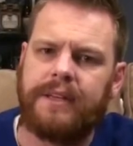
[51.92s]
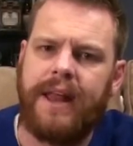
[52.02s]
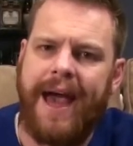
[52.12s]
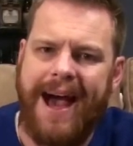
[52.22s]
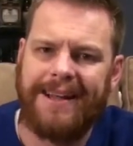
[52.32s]

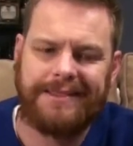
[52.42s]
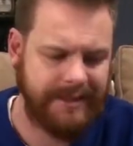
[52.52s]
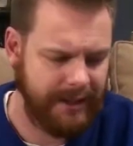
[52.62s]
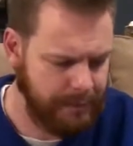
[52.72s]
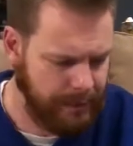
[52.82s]
in at
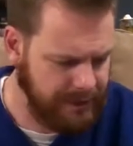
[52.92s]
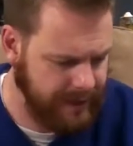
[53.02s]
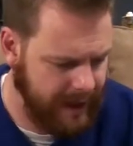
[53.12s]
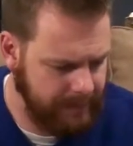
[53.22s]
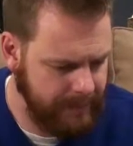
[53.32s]

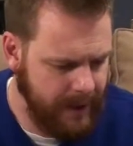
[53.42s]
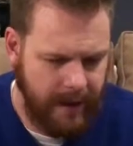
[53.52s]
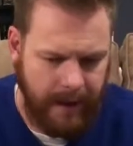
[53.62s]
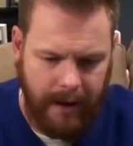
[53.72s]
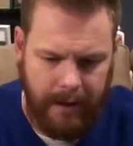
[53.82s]
6%.
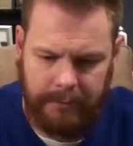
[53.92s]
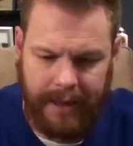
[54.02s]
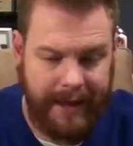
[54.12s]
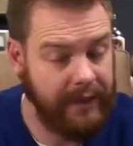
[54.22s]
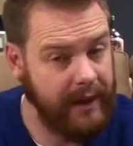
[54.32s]
Um,
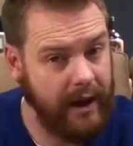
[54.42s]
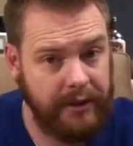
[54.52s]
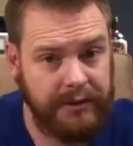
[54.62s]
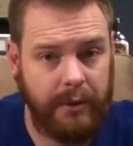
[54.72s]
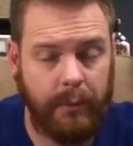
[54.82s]
like the
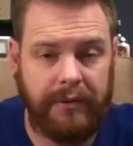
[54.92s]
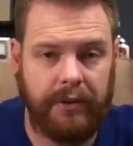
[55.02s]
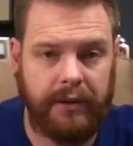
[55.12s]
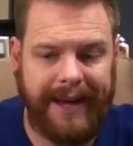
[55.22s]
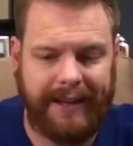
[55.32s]
others that we've
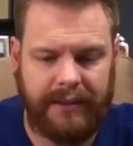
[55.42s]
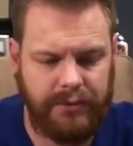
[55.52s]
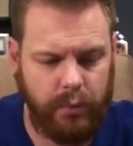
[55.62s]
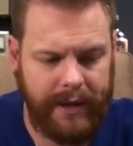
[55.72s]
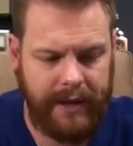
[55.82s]
looked at
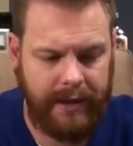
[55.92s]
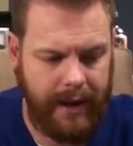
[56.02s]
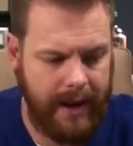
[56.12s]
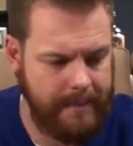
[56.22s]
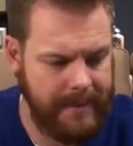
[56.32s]
this
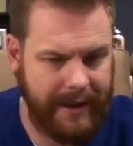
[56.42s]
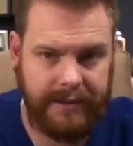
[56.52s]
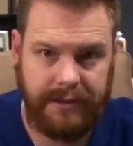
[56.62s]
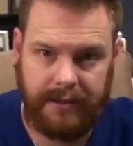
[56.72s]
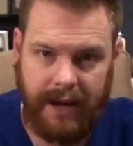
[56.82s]
week, um, it
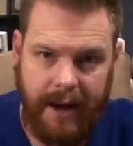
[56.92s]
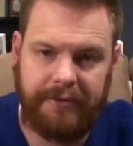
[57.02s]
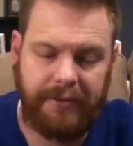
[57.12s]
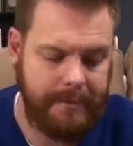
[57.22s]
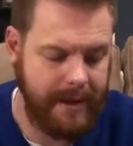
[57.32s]
is a
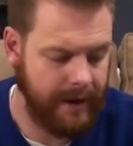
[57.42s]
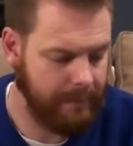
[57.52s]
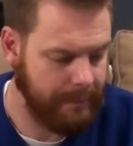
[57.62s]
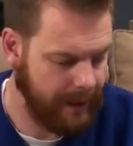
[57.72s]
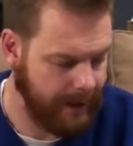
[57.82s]
top
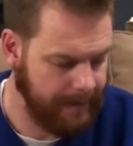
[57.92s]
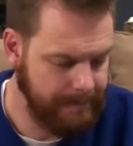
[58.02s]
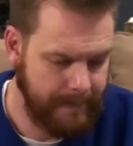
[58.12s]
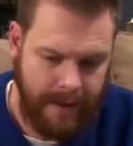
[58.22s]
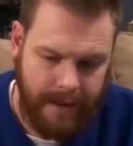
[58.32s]
fermented
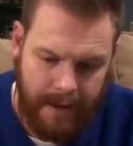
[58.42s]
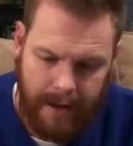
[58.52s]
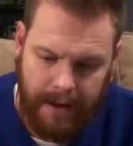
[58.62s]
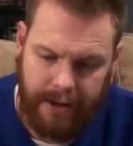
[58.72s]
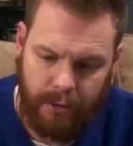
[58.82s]
beer.
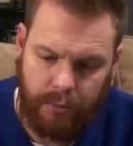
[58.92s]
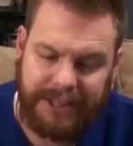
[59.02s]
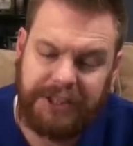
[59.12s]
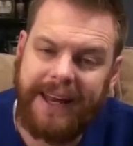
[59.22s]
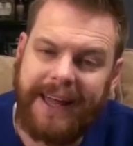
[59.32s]
Uh, it
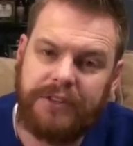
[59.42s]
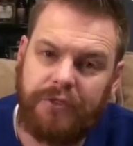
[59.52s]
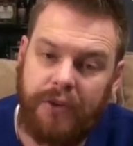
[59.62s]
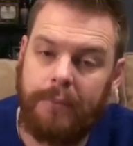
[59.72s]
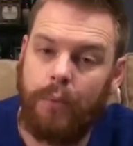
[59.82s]
originates
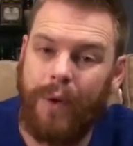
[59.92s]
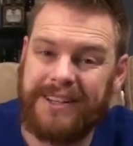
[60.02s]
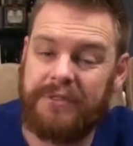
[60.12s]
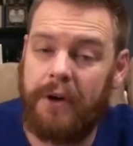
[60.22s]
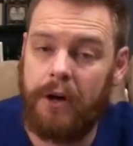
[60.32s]
from
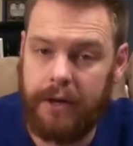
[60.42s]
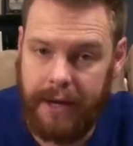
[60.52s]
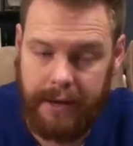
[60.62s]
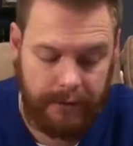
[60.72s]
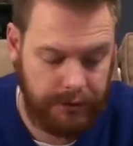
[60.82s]

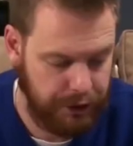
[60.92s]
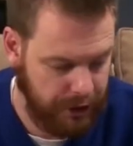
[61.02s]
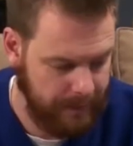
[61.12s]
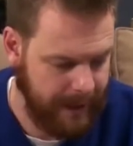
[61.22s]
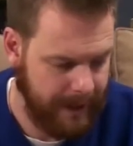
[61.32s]
Westphalia,
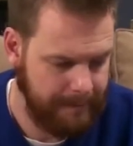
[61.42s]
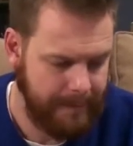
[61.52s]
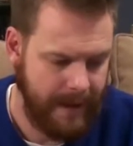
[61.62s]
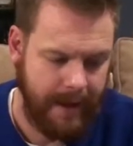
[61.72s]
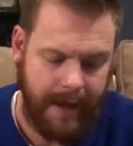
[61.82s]
Germany.
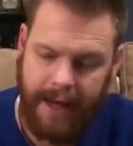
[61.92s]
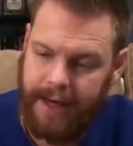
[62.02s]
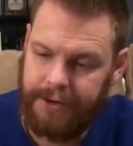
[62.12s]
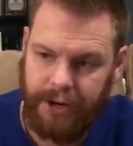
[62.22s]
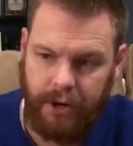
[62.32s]

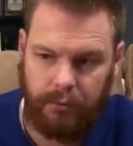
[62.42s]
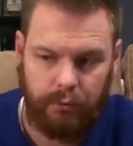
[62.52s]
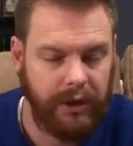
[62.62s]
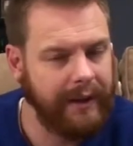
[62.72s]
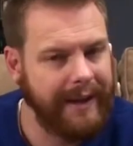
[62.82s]
And, you know,
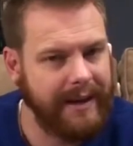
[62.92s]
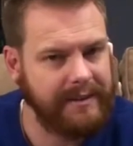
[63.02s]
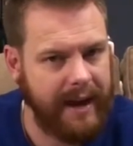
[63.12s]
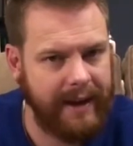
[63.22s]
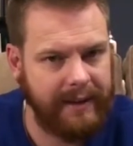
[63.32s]
really
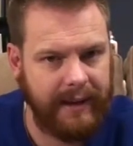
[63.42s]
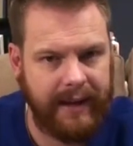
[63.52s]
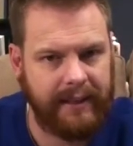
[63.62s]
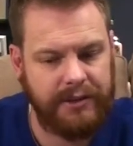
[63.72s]
excited to get